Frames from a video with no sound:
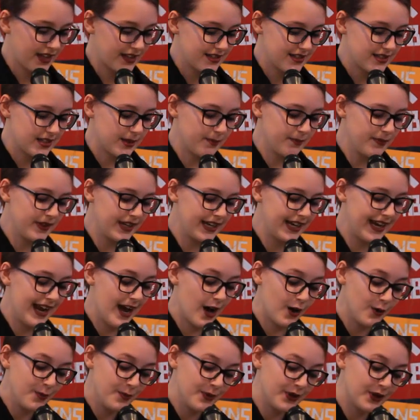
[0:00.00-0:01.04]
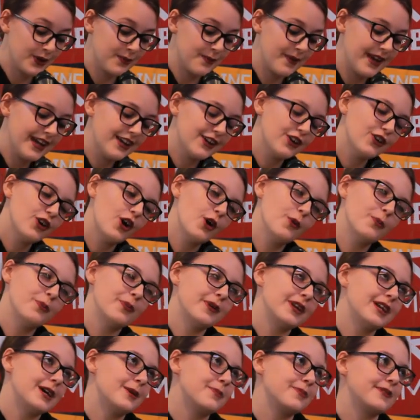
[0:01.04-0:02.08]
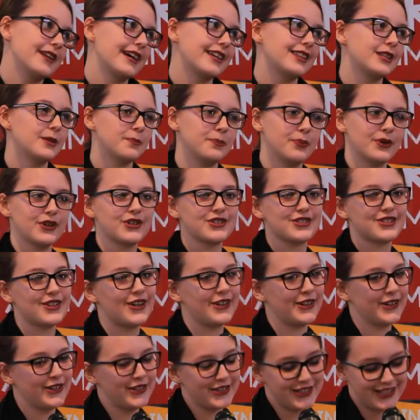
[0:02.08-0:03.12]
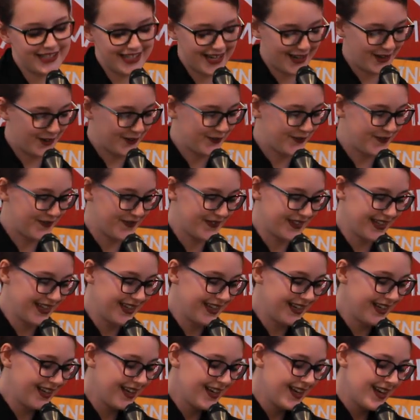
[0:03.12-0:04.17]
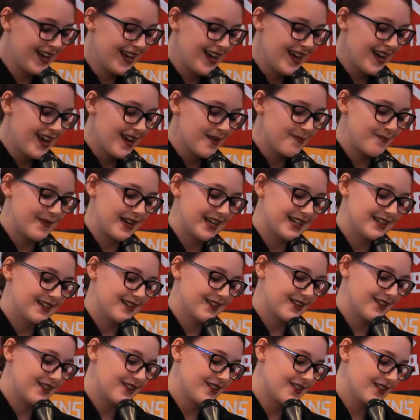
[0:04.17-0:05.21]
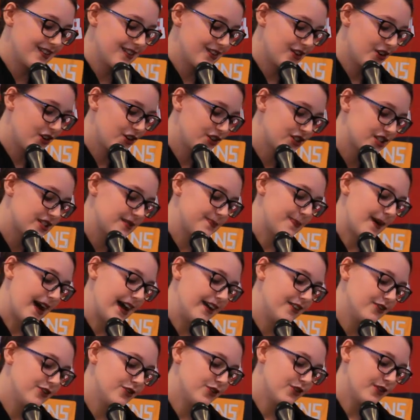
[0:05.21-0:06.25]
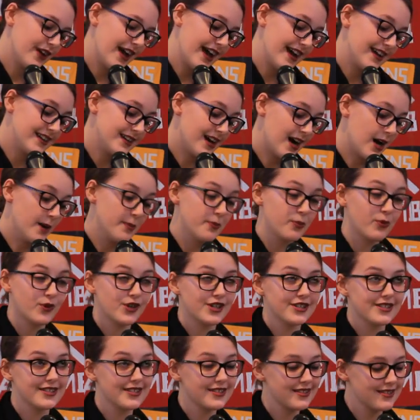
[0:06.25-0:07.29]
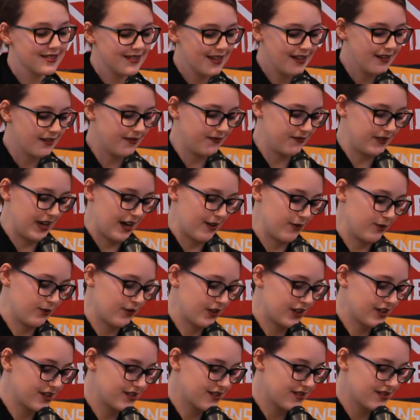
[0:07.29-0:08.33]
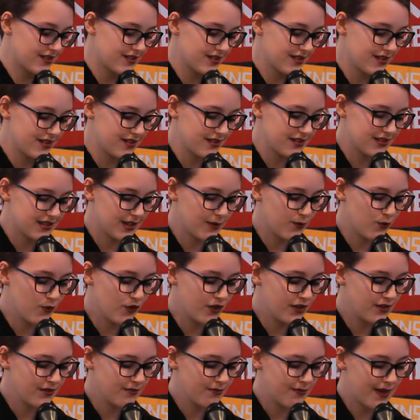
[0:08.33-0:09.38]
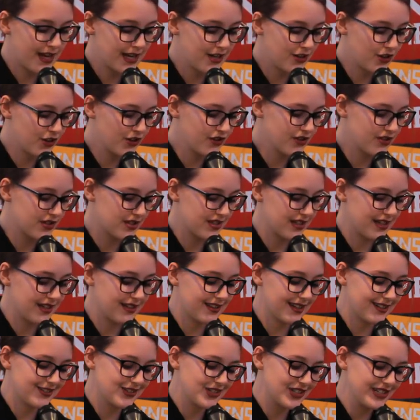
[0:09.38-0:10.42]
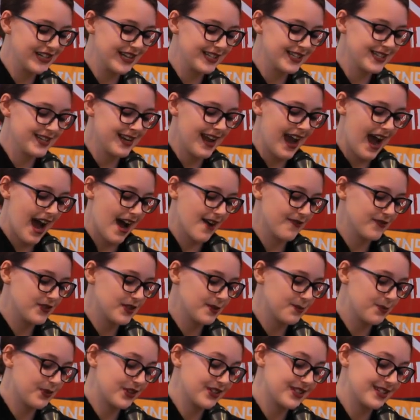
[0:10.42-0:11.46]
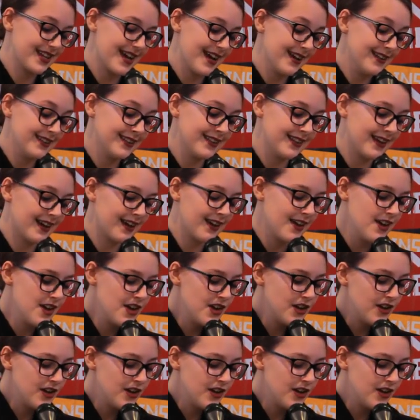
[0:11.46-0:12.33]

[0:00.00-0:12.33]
Somebody help her, make her open up like the books on her shelf. Make her spiral head upwards instead of downwards. Someone make her see that she doesn't have to pretend that